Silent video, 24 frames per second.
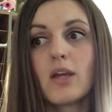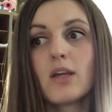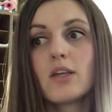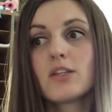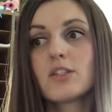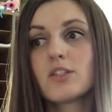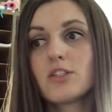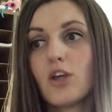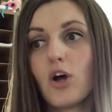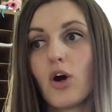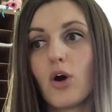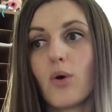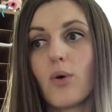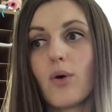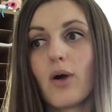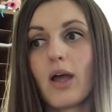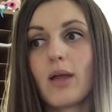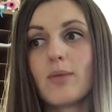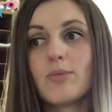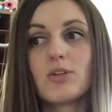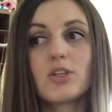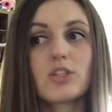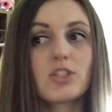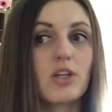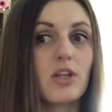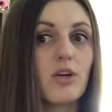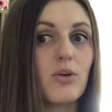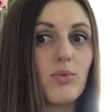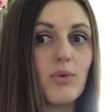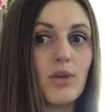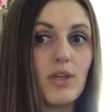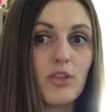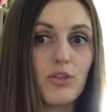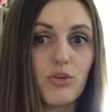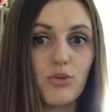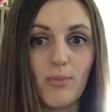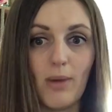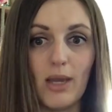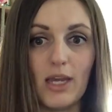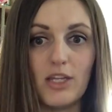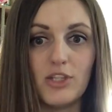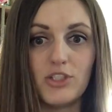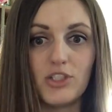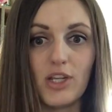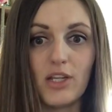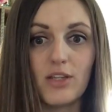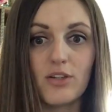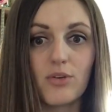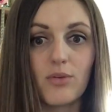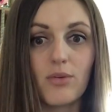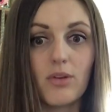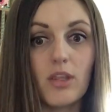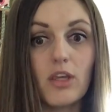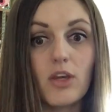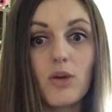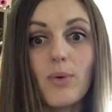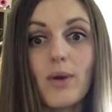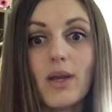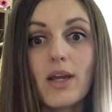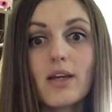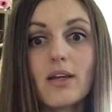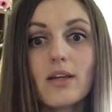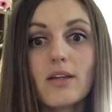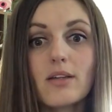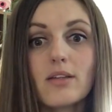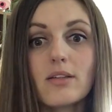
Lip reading: So I'm just going to read through my agenda really quick.